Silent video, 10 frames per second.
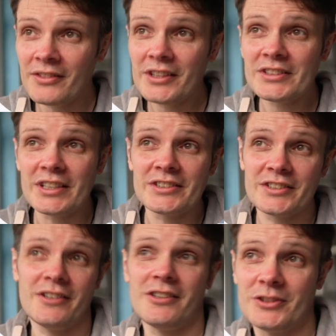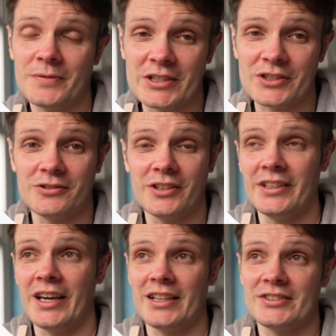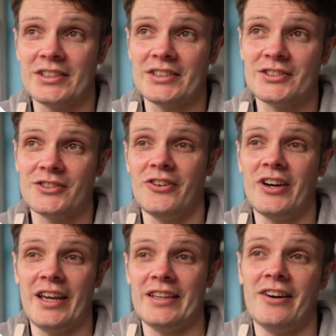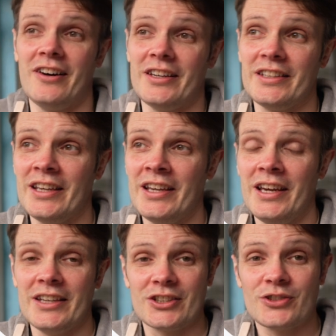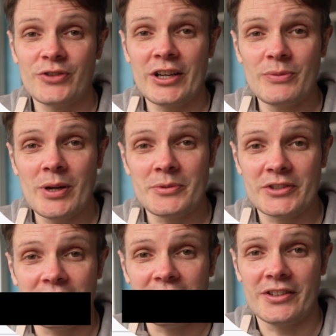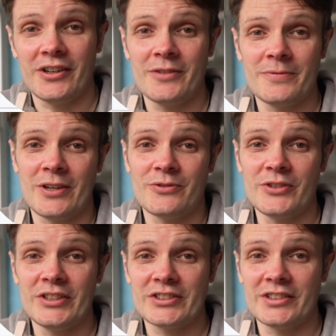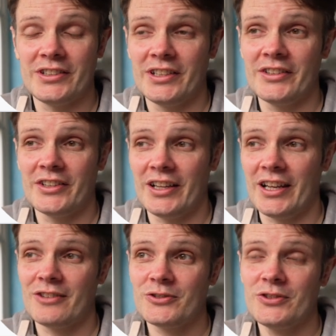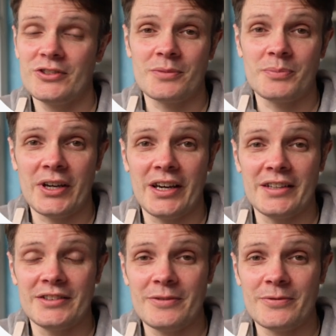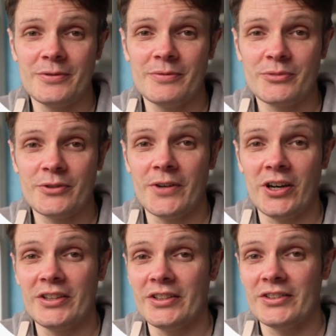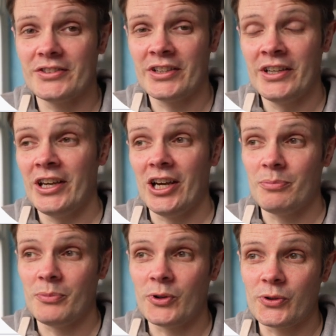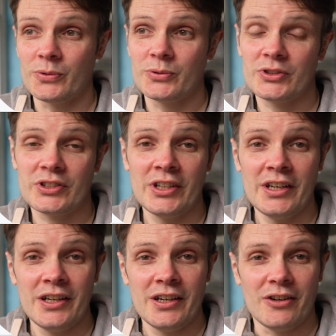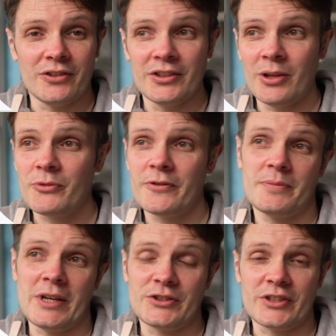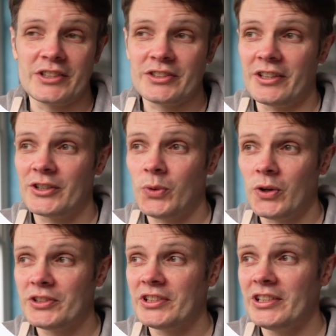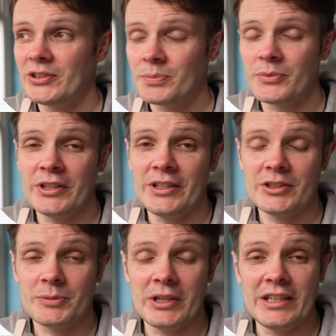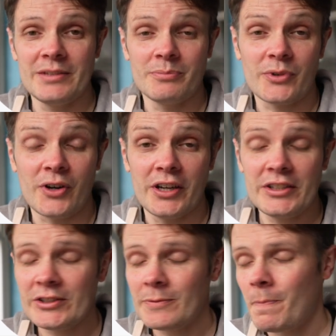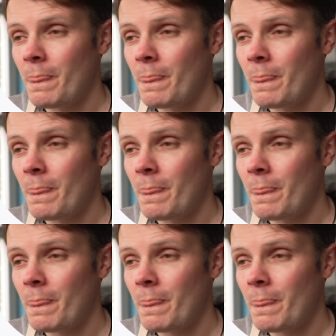This is artificialanalysis.ai. It's a great website that I found recently that allows you to compare different providers and models on a number of metrics like quality, speed, and price.